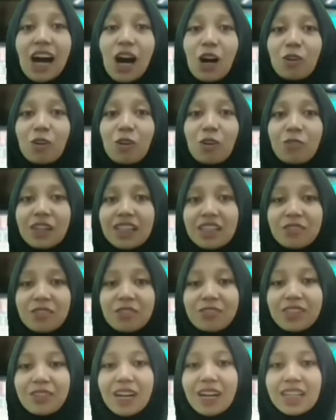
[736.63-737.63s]
Well,
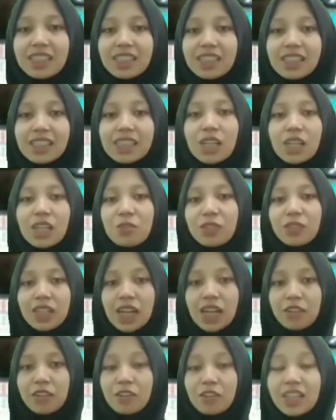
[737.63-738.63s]
everyone, now we
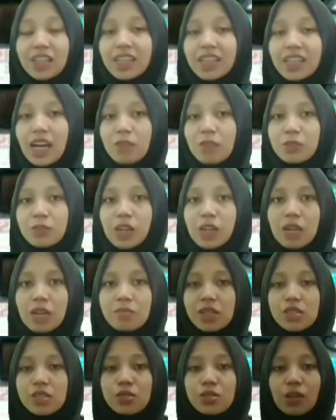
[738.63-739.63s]
arrive at the
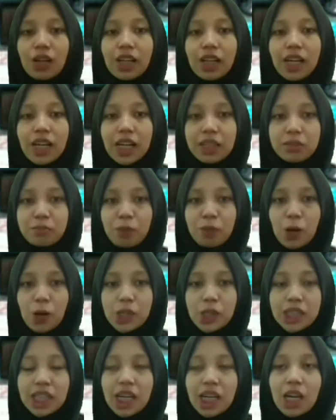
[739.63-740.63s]
Abdurrahman Saleh
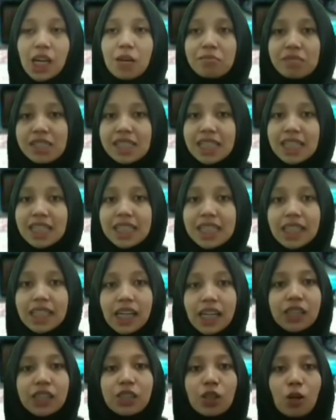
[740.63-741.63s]
Airport. Please
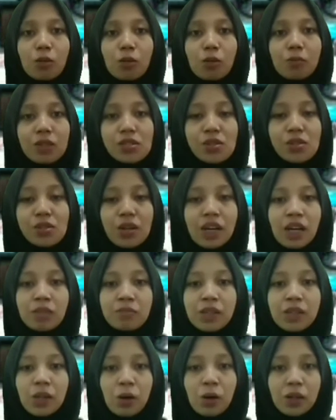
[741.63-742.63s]
recheck your personal
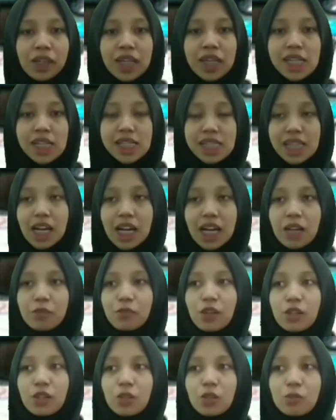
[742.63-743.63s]
belongings and
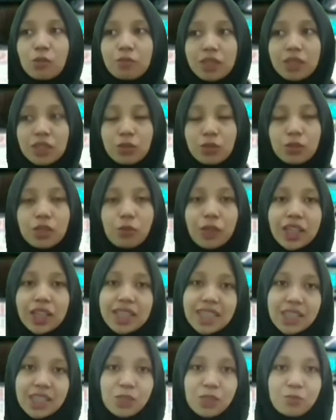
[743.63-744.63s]
follow me to the
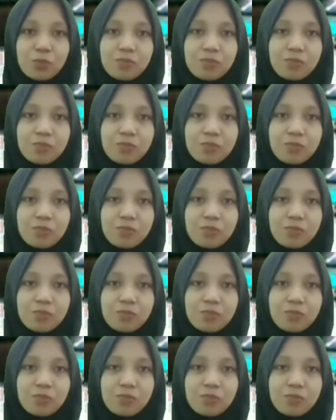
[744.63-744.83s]
waiting room.